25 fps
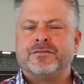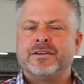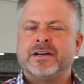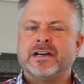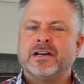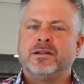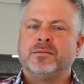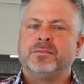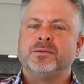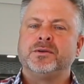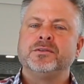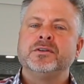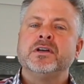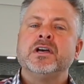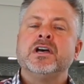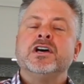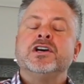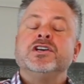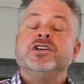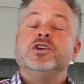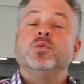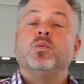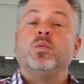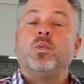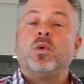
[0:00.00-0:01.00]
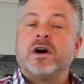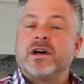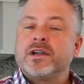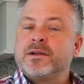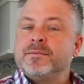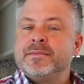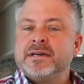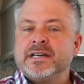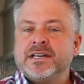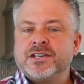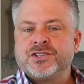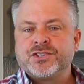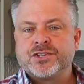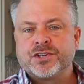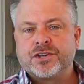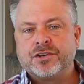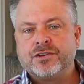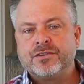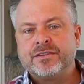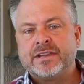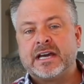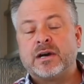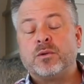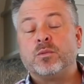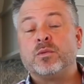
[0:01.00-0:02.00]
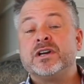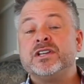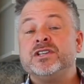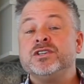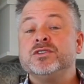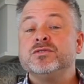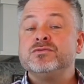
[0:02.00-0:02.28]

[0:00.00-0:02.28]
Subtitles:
available, you want to make sure that when